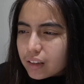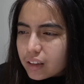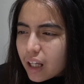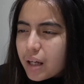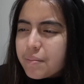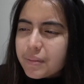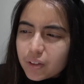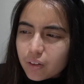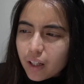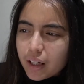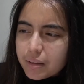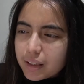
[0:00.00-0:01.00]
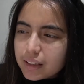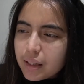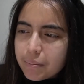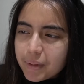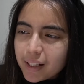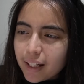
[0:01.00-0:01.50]
Time is so tight. Does
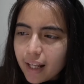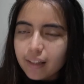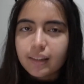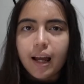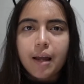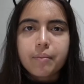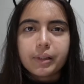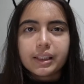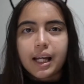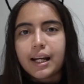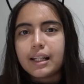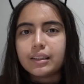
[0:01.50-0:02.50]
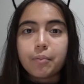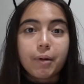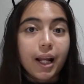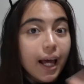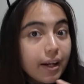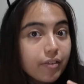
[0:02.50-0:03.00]
that mean that time is tight as in
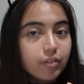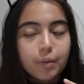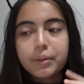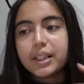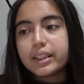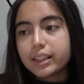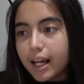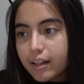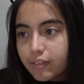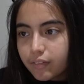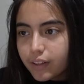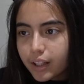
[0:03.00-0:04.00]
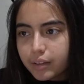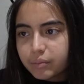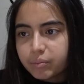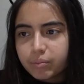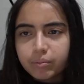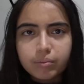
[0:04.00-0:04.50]
my life? Maybe his life? Like,
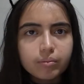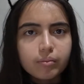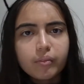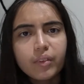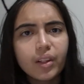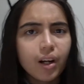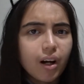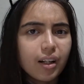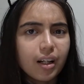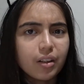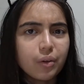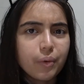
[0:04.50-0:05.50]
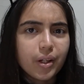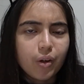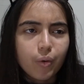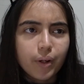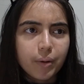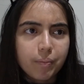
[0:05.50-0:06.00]
God, I don't know where you're
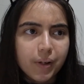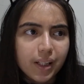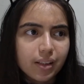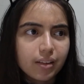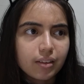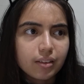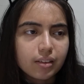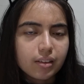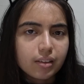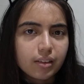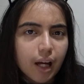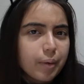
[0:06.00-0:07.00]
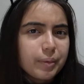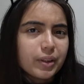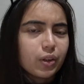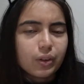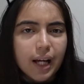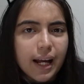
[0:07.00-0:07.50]
going, but time is
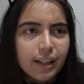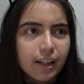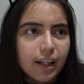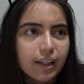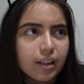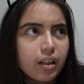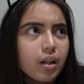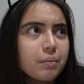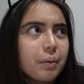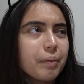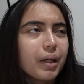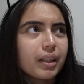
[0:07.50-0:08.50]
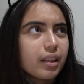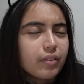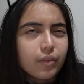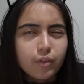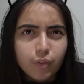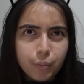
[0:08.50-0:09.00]
so tight. Like, people are turning
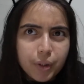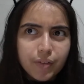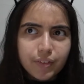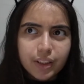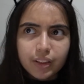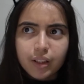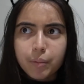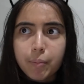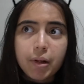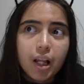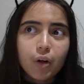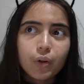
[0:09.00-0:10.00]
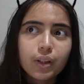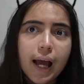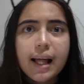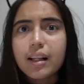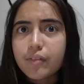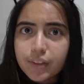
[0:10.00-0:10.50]
away from you every single day. People are going to
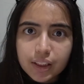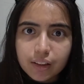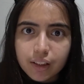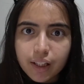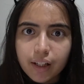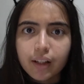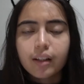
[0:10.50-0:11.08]
hell every single day.